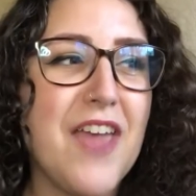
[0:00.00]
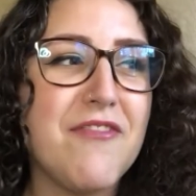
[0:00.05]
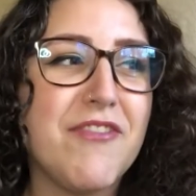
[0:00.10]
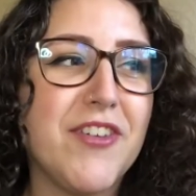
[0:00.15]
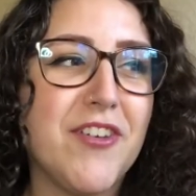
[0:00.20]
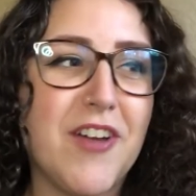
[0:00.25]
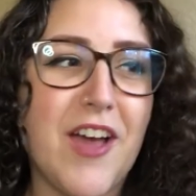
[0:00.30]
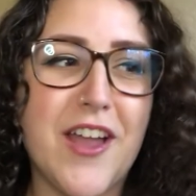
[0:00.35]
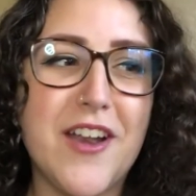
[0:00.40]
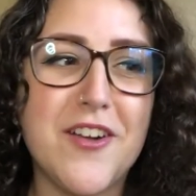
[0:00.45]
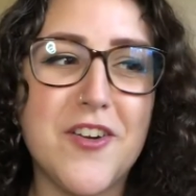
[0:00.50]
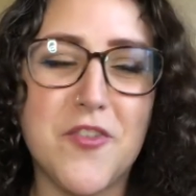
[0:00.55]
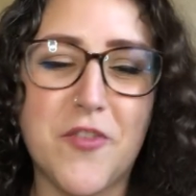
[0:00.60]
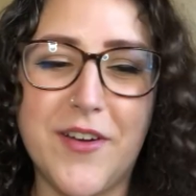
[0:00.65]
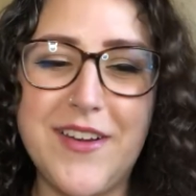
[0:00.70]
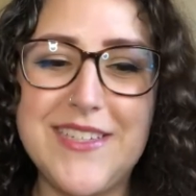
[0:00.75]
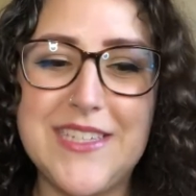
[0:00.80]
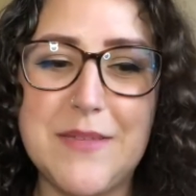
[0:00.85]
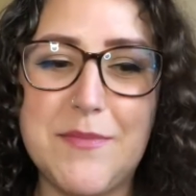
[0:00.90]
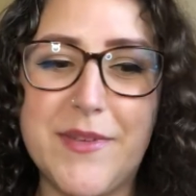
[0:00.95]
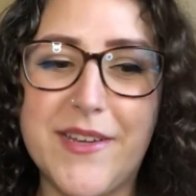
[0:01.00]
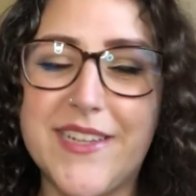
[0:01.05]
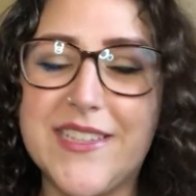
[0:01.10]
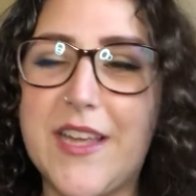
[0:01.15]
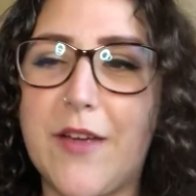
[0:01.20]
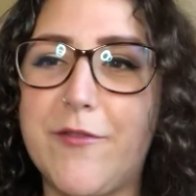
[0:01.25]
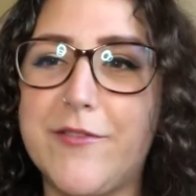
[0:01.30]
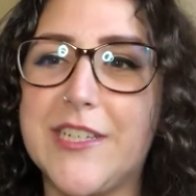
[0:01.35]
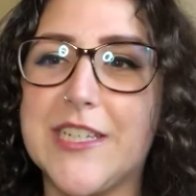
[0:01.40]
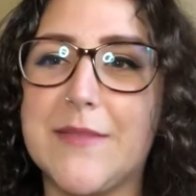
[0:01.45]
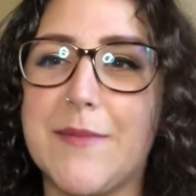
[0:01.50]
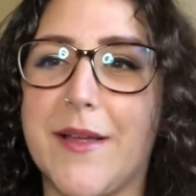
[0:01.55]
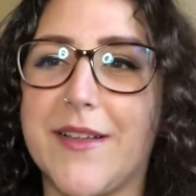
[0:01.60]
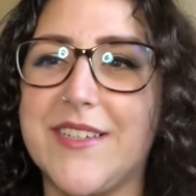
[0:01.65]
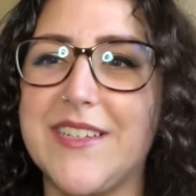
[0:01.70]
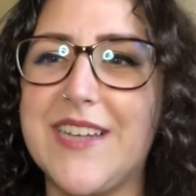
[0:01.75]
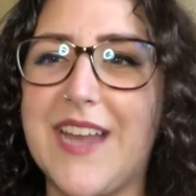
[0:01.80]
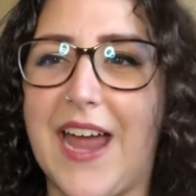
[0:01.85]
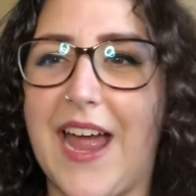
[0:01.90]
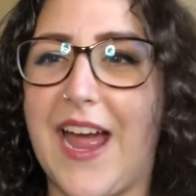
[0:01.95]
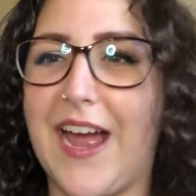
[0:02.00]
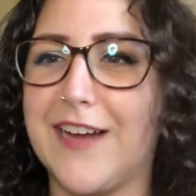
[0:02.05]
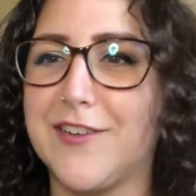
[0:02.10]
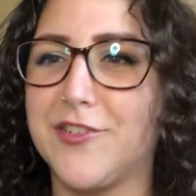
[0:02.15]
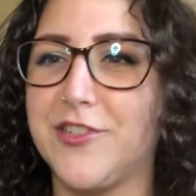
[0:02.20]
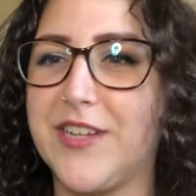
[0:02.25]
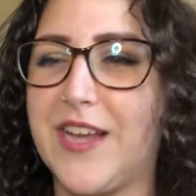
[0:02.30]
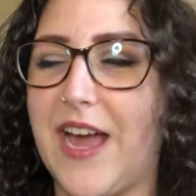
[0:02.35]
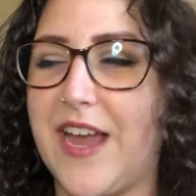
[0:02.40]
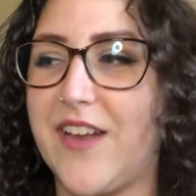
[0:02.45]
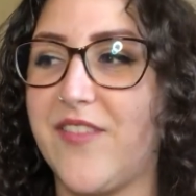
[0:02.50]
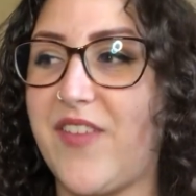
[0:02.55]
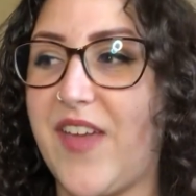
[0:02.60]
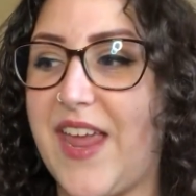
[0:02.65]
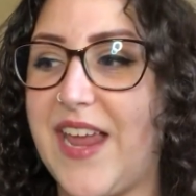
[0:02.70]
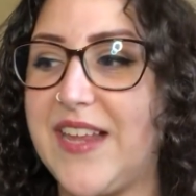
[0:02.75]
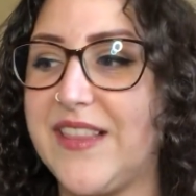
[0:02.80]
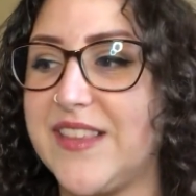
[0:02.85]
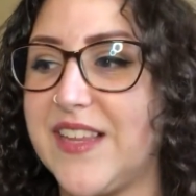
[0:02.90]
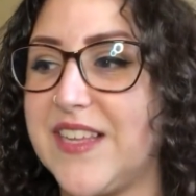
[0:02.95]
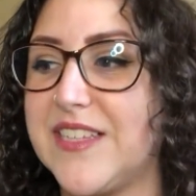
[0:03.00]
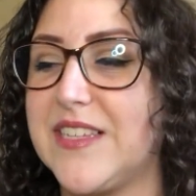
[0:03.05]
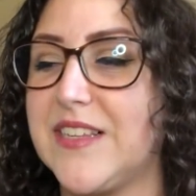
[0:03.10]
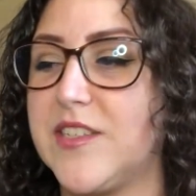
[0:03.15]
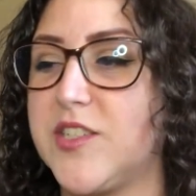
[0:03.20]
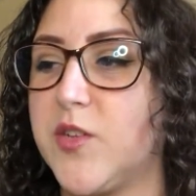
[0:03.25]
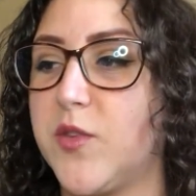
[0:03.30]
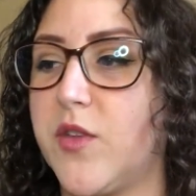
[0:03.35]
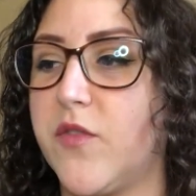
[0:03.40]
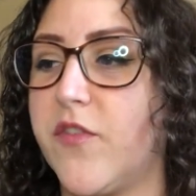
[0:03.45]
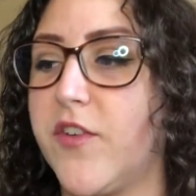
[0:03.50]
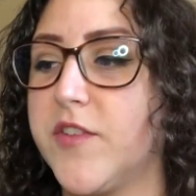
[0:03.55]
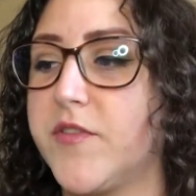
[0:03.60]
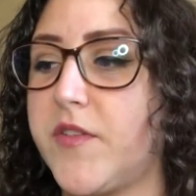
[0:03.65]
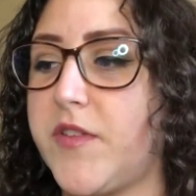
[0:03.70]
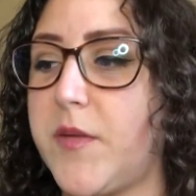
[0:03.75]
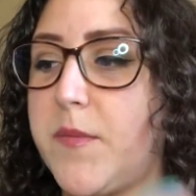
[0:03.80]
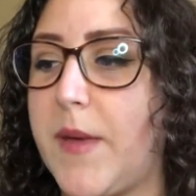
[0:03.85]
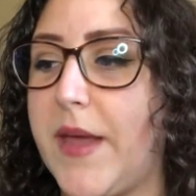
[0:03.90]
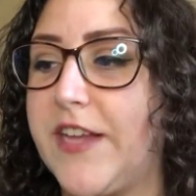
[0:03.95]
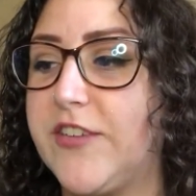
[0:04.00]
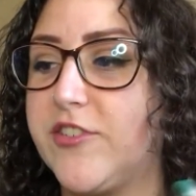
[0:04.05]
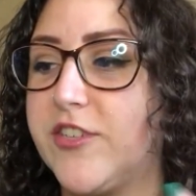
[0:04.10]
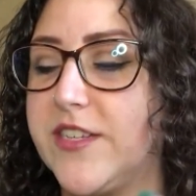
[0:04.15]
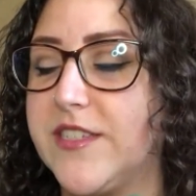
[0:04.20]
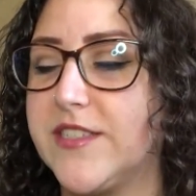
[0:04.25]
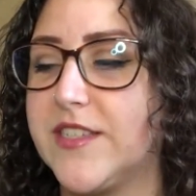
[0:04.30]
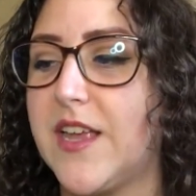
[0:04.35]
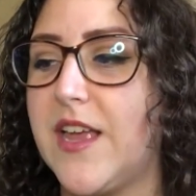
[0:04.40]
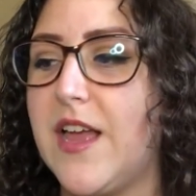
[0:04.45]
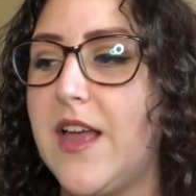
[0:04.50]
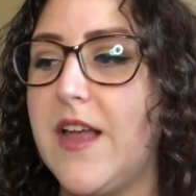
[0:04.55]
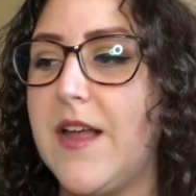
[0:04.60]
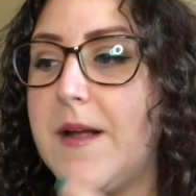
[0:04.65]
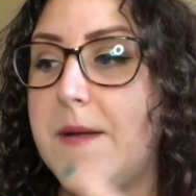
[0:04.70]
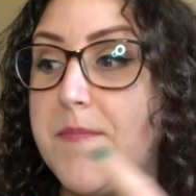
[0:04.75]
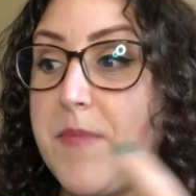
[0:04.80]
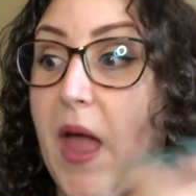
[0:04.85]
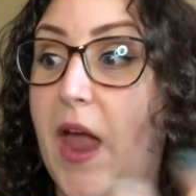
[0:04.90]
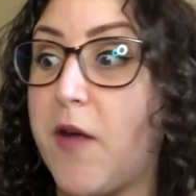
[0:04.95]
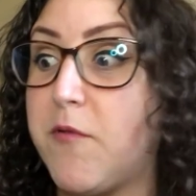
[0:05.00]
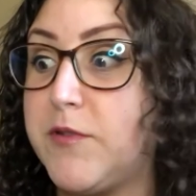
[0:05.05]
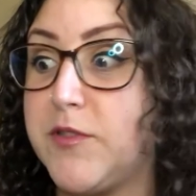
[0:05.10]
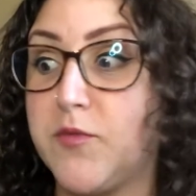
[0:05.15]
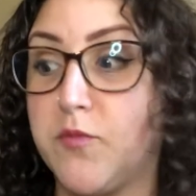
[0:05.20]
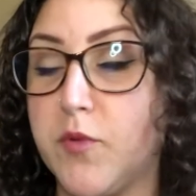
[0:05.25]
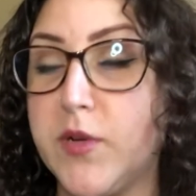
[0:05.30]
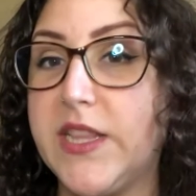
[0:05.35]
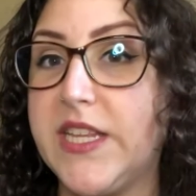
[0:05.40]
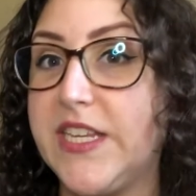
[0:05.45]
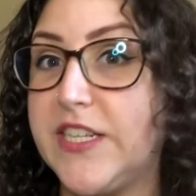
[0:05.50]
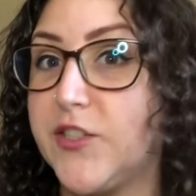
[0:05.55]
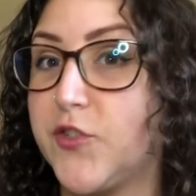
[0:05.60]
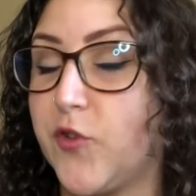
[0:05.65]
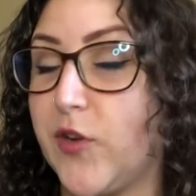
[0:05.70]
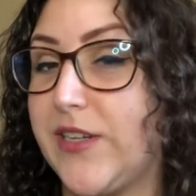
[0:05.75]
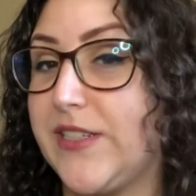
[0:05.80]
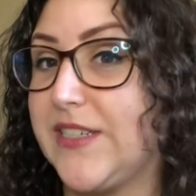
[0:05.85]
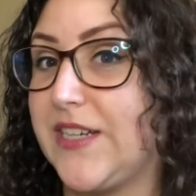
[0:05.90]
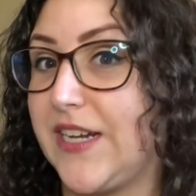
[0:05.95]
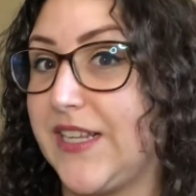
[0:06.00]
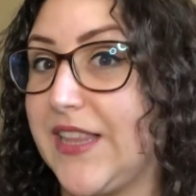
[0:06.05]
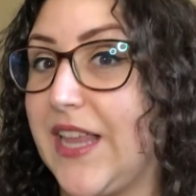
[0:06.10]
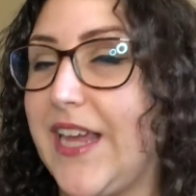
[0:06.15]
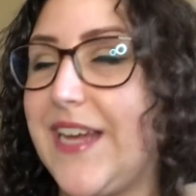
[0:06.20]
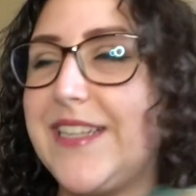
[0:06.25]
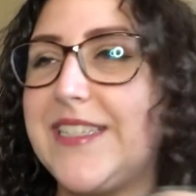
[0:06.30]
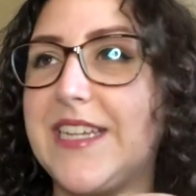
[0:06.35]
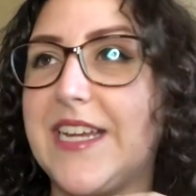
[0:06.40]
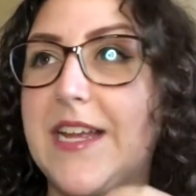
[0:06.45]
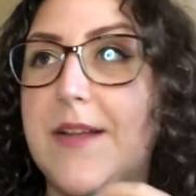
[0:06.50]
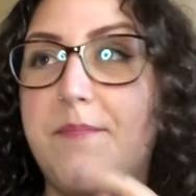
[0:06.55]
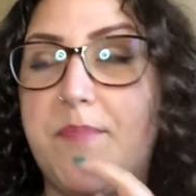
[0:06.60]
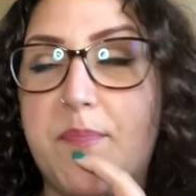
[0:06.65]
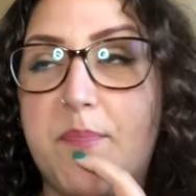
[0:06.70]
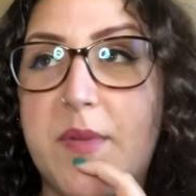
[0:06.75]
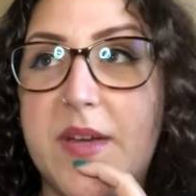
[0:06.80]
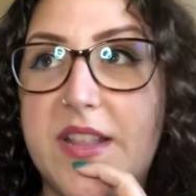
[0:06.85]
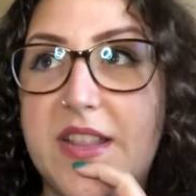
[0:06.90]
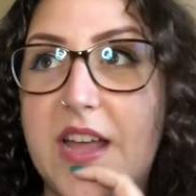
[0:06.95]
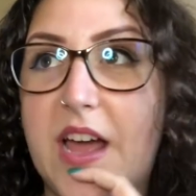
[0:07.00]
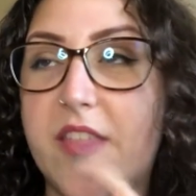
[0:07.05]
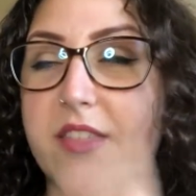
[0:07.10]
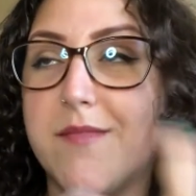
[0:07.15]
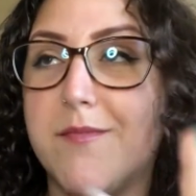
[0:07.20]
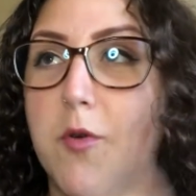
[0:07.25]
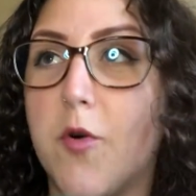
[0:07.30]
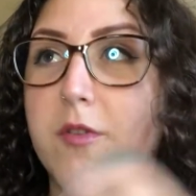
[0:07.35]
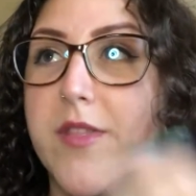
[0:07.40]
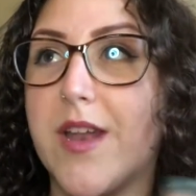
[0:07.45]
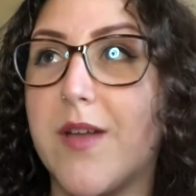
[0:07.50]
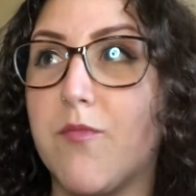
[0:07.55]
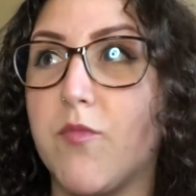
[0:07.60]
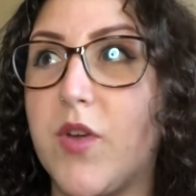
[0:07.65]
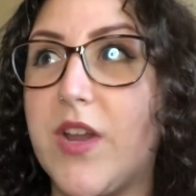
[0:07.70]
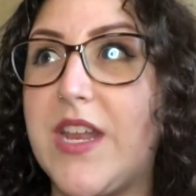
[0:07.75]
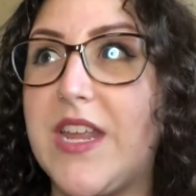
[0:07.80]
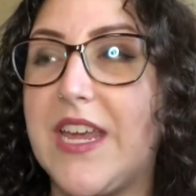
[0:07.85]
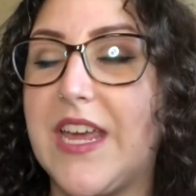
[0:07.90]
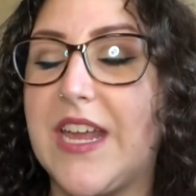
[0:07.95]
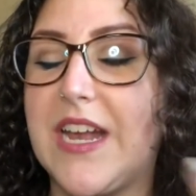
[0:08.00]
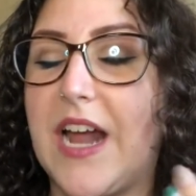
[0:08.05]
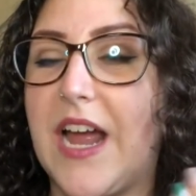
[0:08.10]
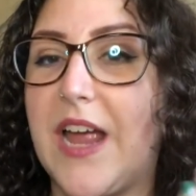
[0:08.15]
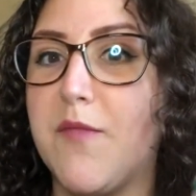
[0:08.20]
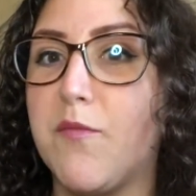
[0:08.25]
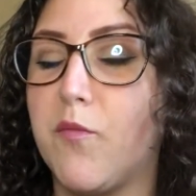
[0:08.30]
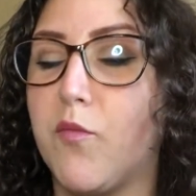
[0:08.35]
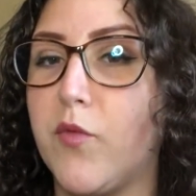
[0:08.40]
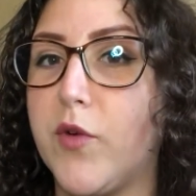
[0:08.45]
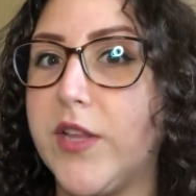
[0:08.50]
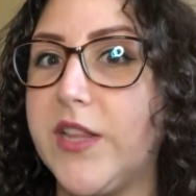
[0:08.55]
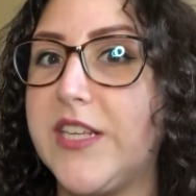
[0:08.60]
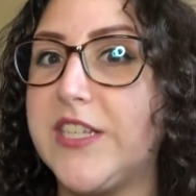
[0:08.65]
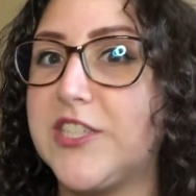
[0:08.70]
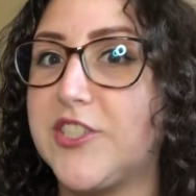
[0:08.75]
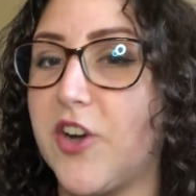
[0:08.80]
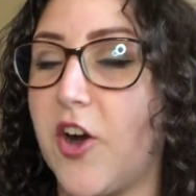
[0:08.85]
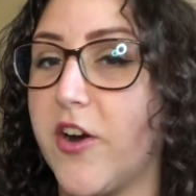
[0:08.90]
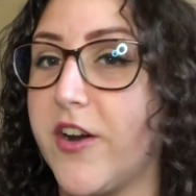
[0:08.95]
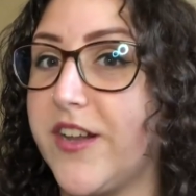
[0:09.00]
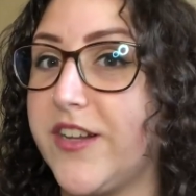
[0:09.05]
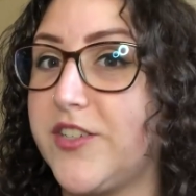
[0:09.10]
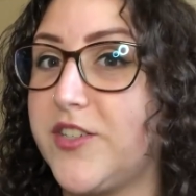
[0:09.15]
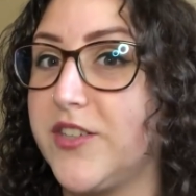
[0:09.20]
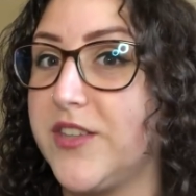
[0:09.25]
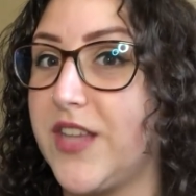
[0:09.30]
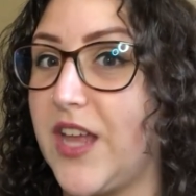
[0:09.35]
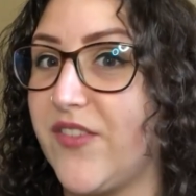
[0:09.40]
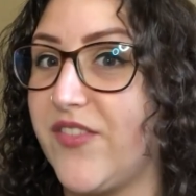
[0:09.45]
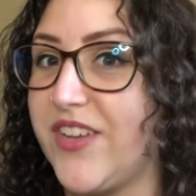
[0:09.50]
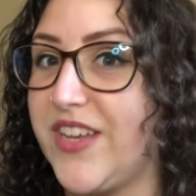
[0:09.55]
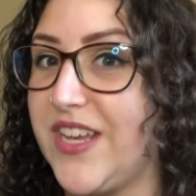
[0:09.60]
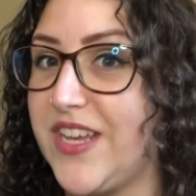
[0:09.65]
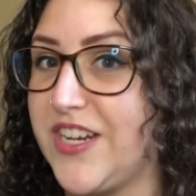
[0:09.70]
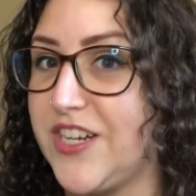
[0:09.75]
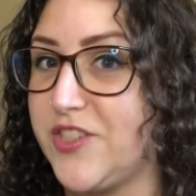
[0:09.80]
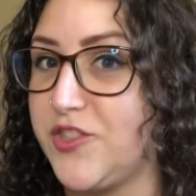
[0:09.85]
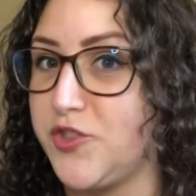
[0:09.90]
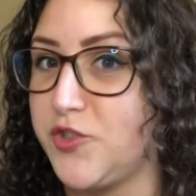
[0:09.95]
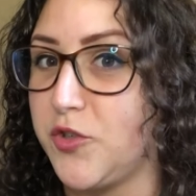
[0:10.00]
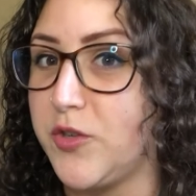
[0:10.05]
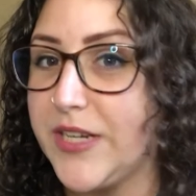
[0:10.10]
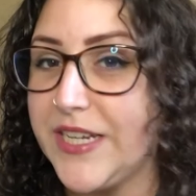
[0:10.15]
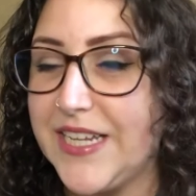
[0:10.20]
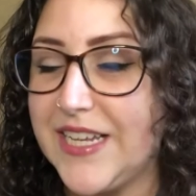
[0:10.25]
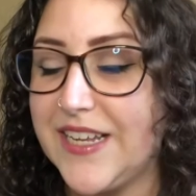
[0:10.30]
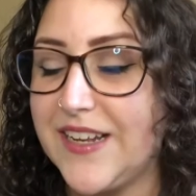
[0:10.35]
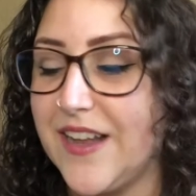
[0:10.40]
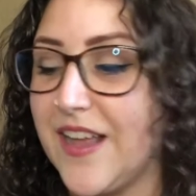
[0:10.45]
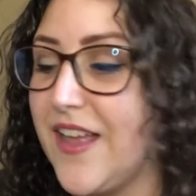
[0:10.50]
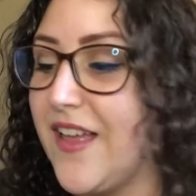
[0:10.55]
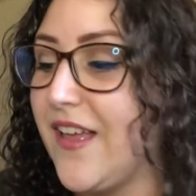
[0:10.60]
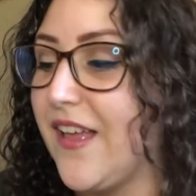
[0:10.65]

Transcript: I feel kind of crazy because I was expecting to actually kind of hate this. And so the first 50 pages I was really intrigued and I liked it. But now the more that I'm reading it, I'm really starting to love it and enjoy it.